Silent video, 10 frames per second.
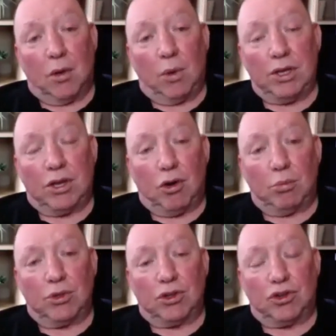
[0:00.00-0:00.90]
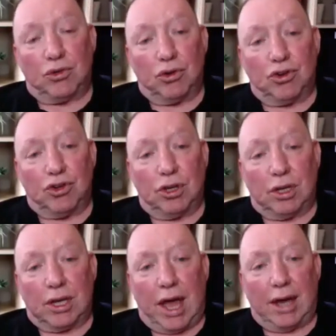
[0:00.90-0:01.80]
when you come to trust your
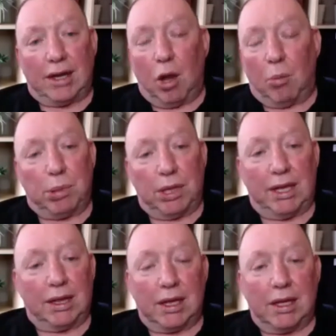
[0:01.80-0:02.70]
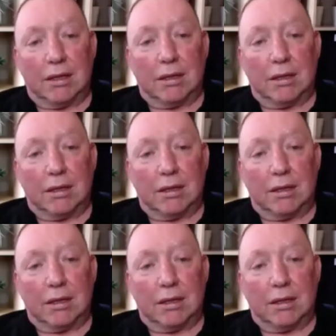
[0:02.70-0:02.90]
guide completely